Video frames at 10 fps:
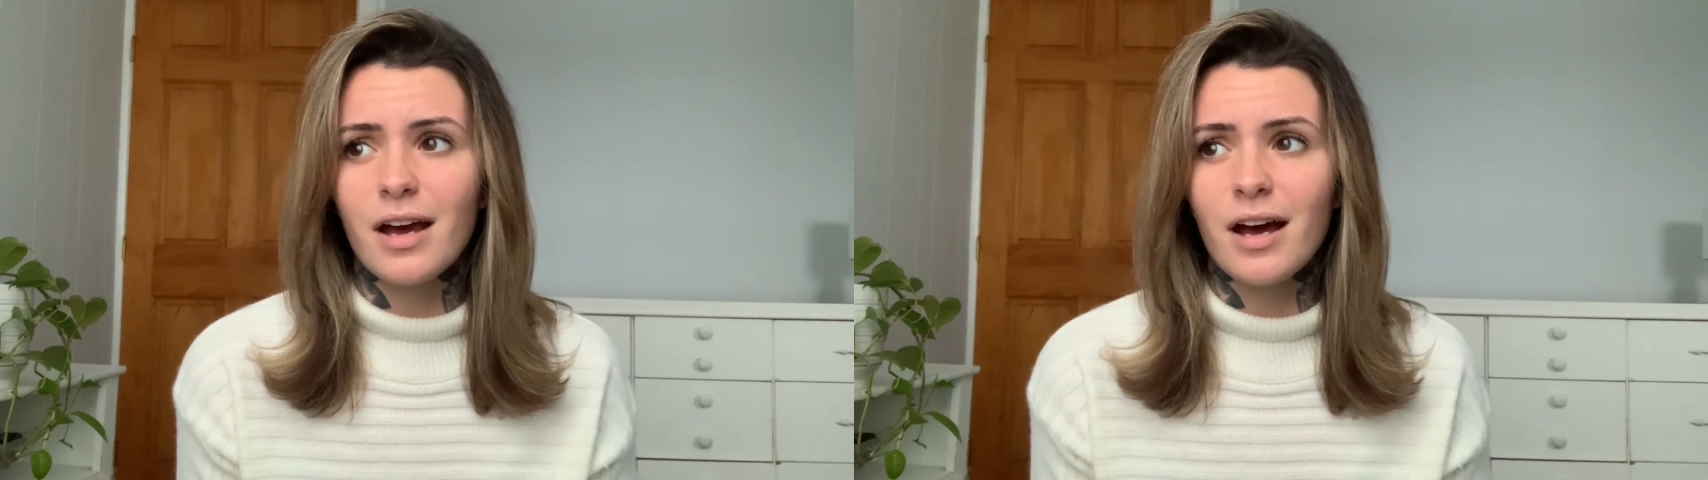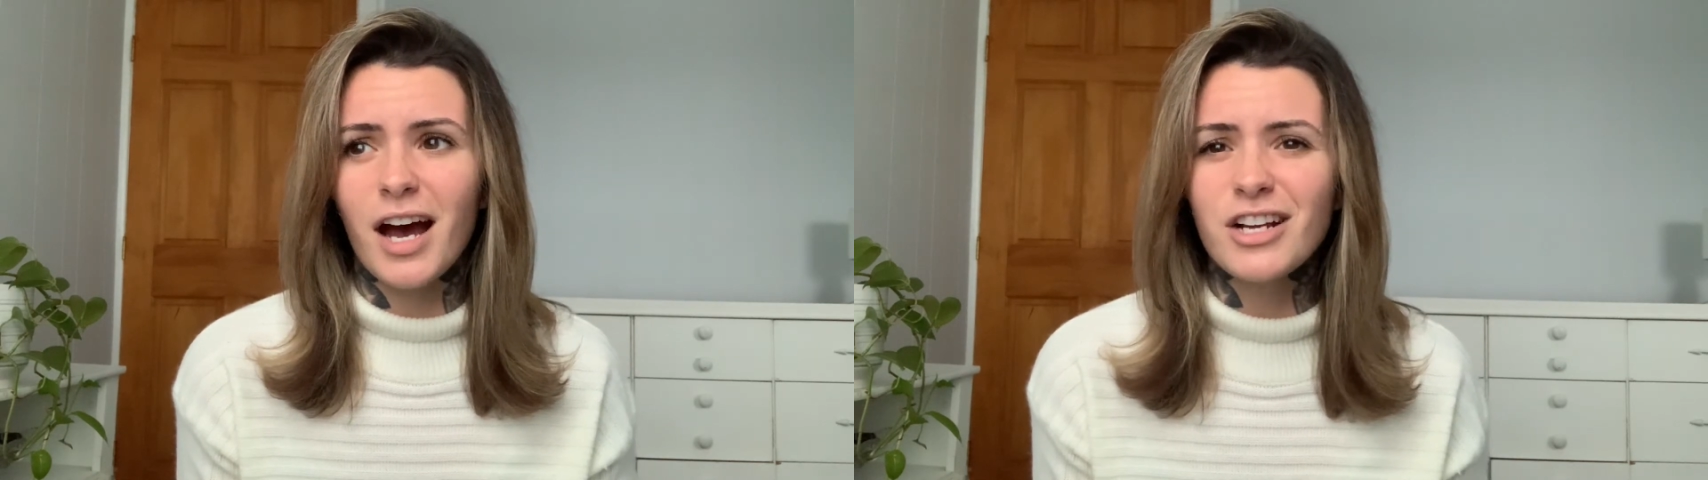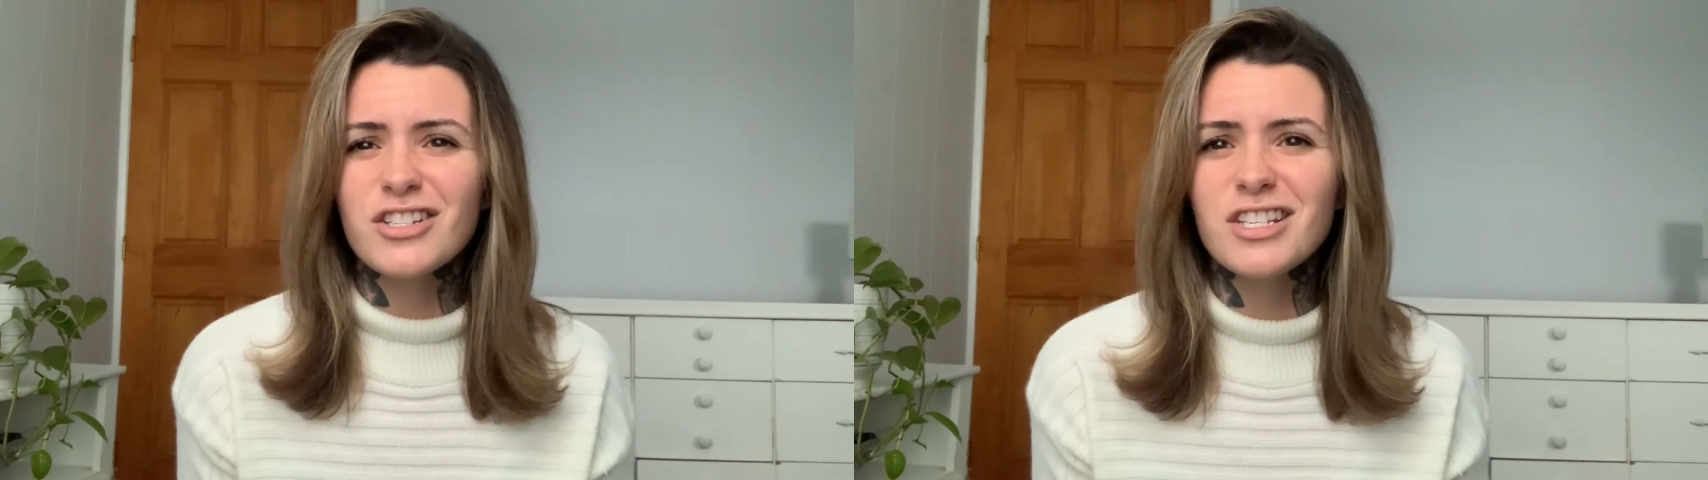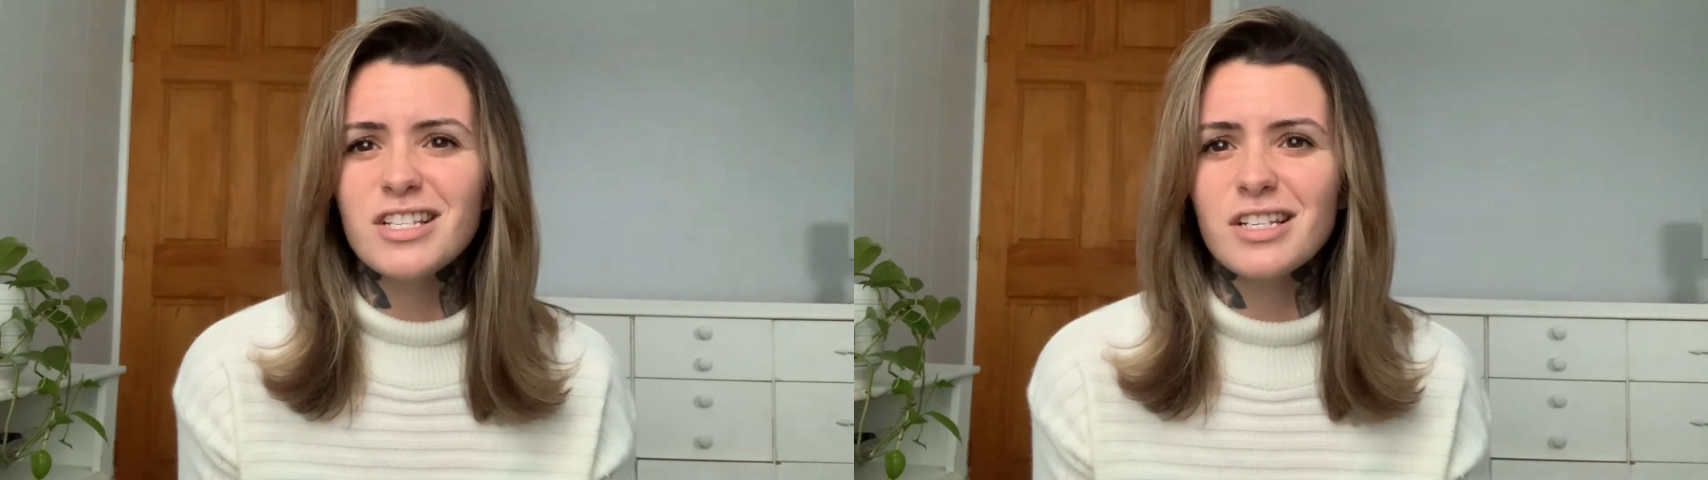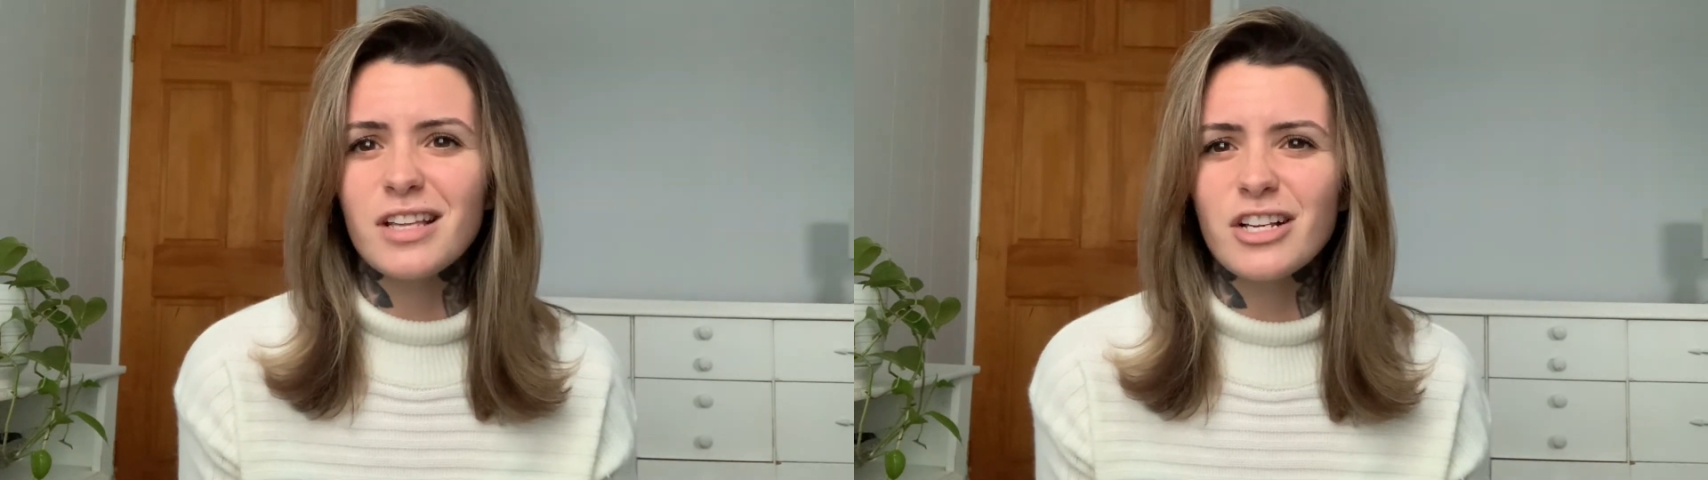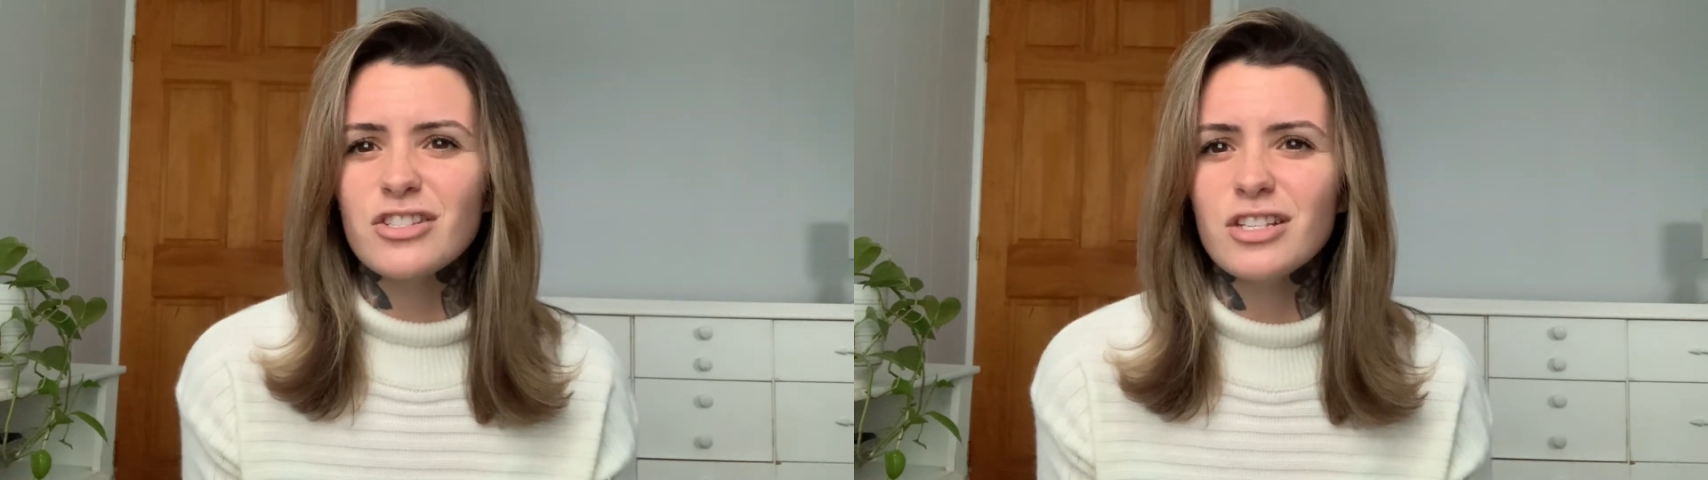I just need to